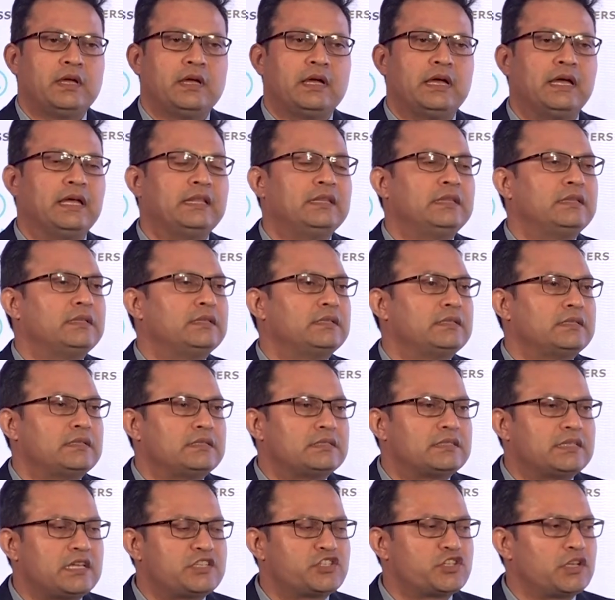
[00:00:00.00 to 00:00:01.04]
And
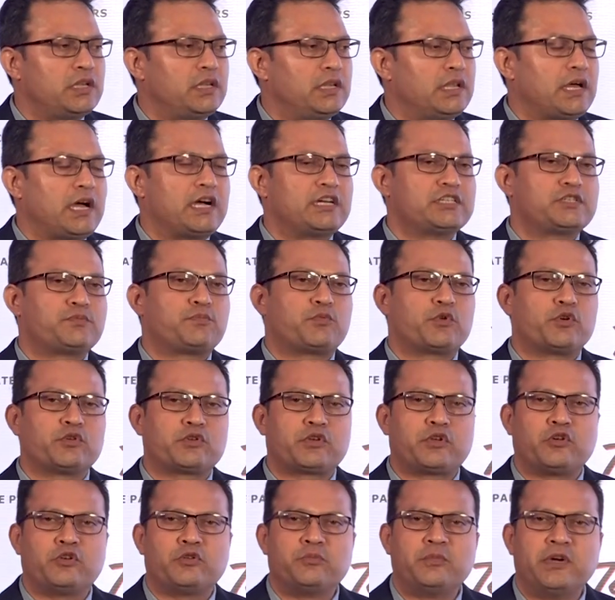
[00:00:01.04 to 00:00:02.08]
such a large
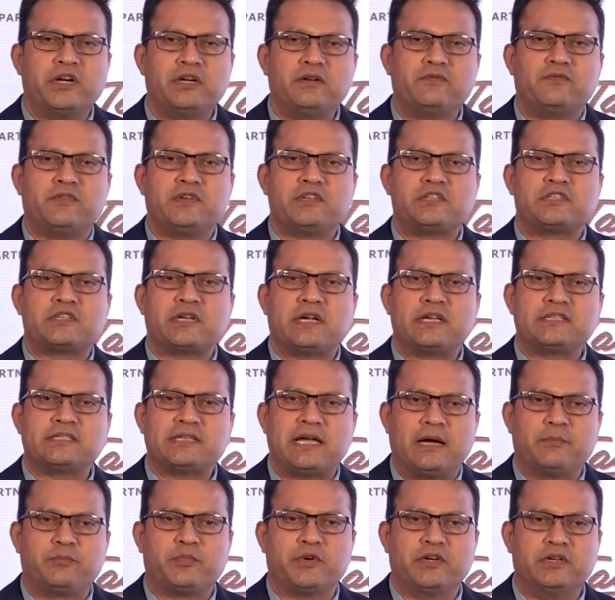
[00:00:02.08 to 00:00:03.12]
procurement which has
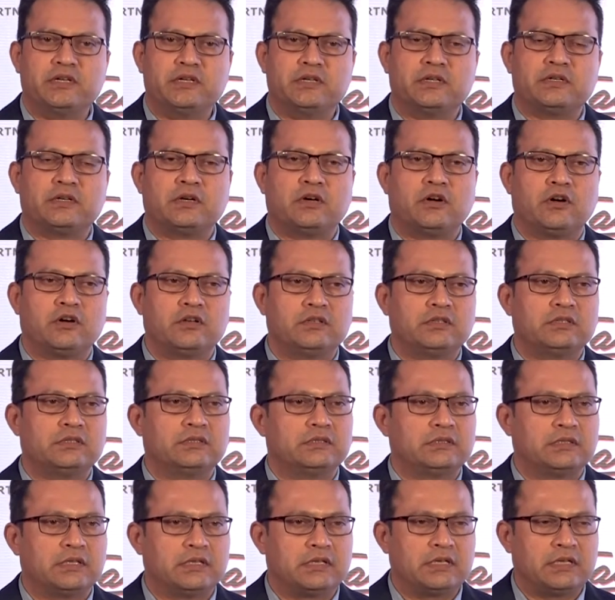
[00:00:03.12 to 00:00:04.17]
happened on
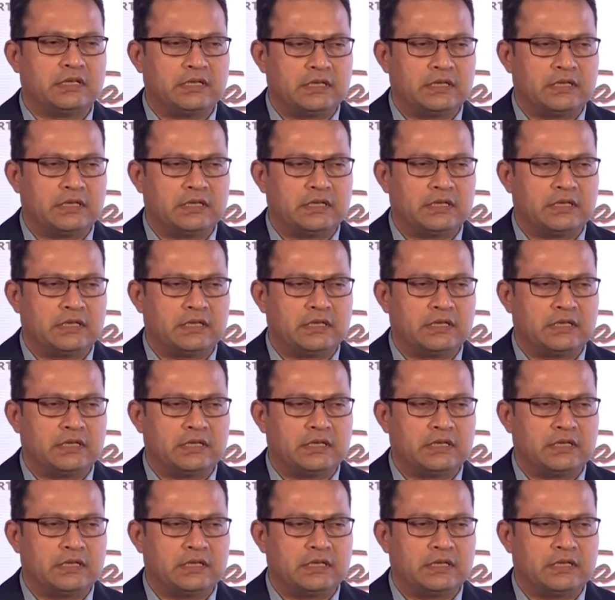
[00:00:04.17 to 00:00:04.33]
the